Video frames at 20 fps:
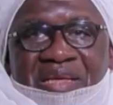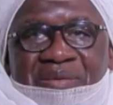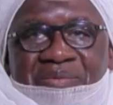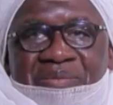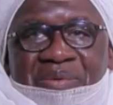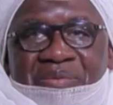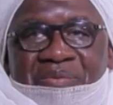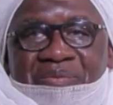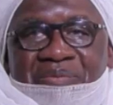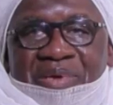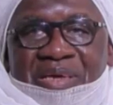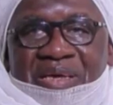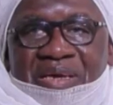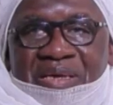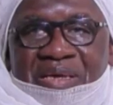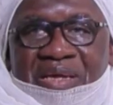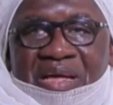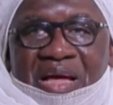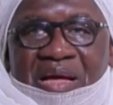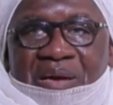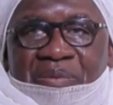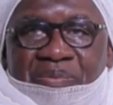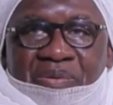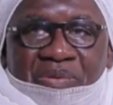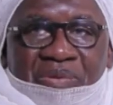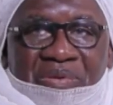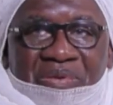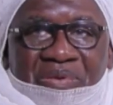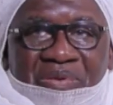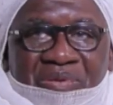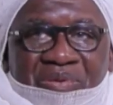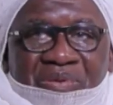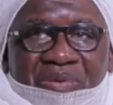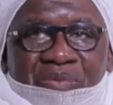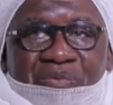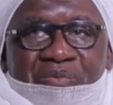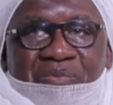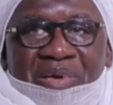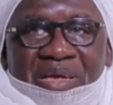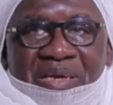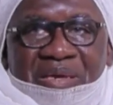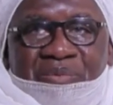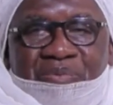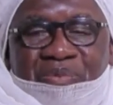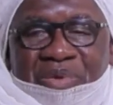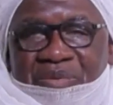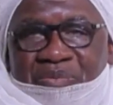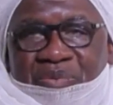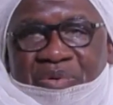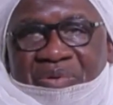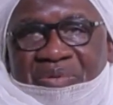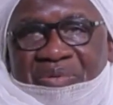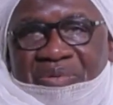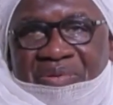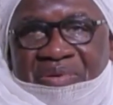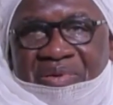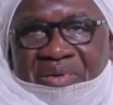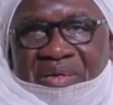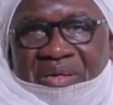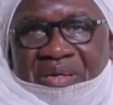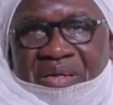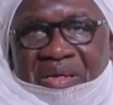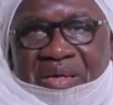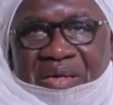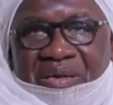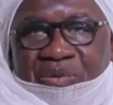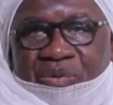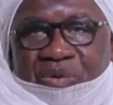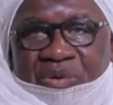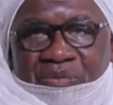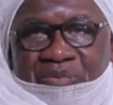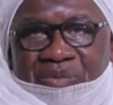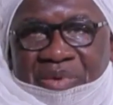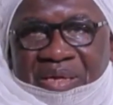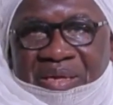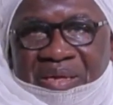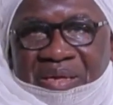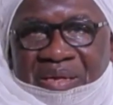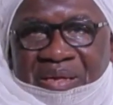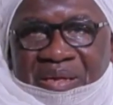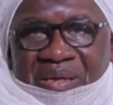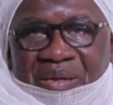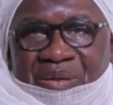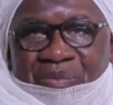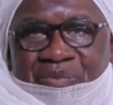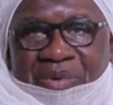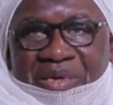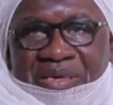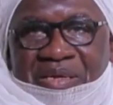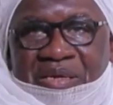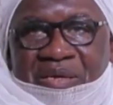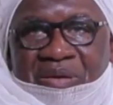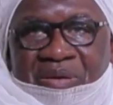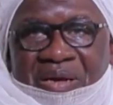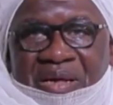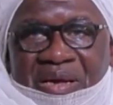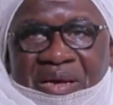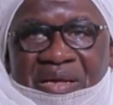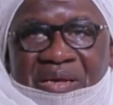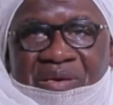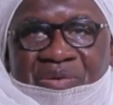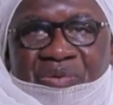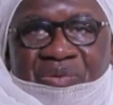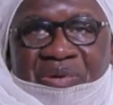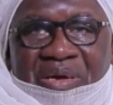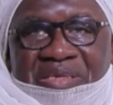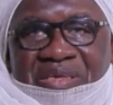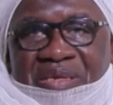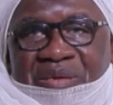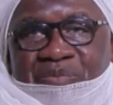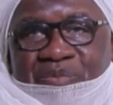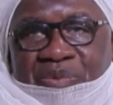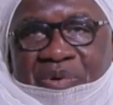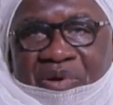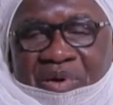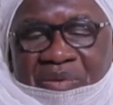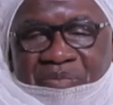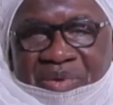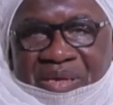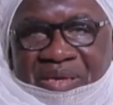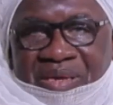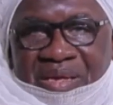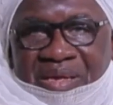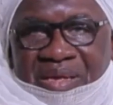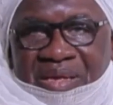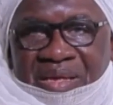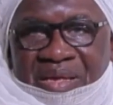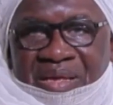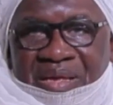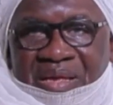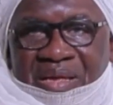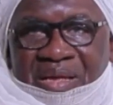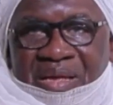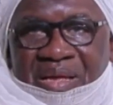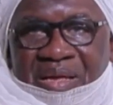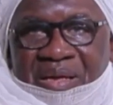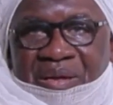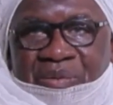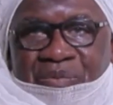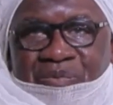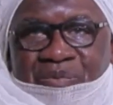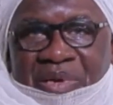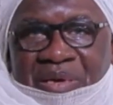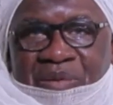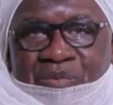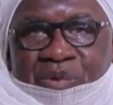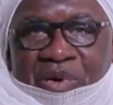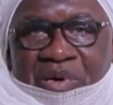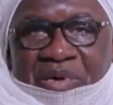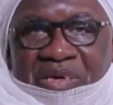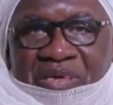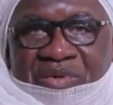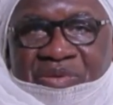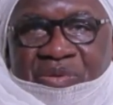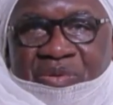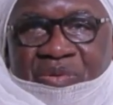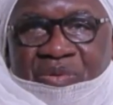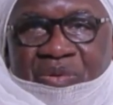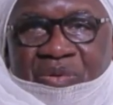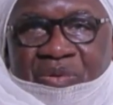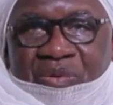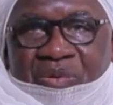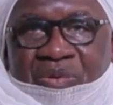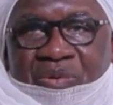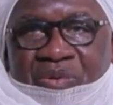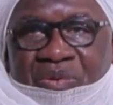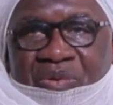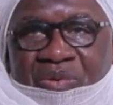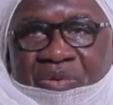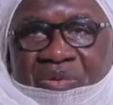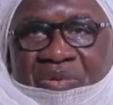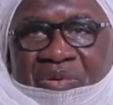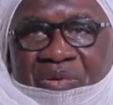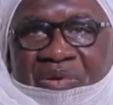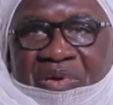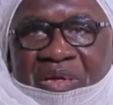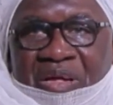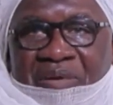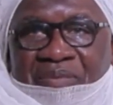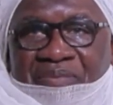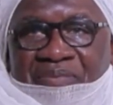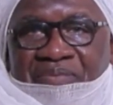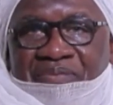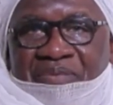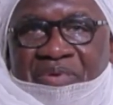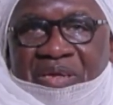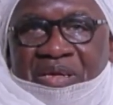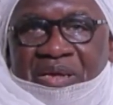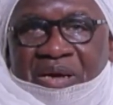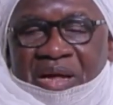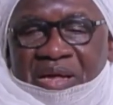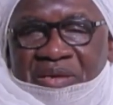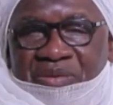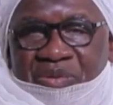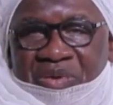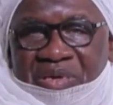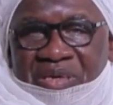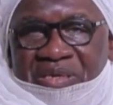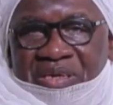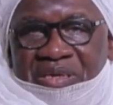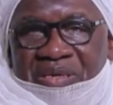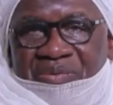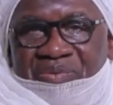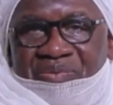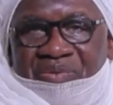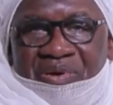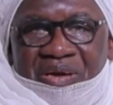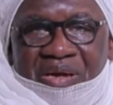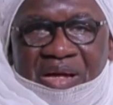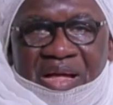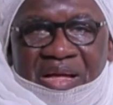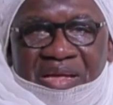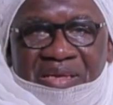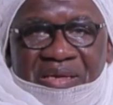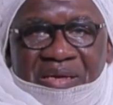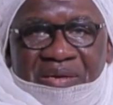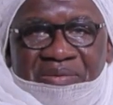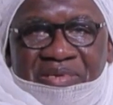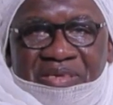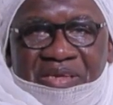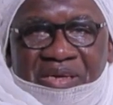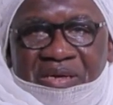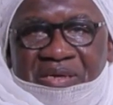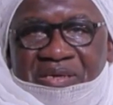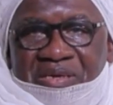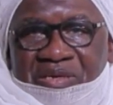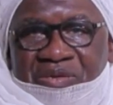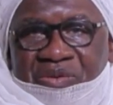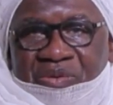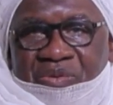has been very helpful to many people in Gombe, particularly towards employment. Many boys who have graduated from either secondary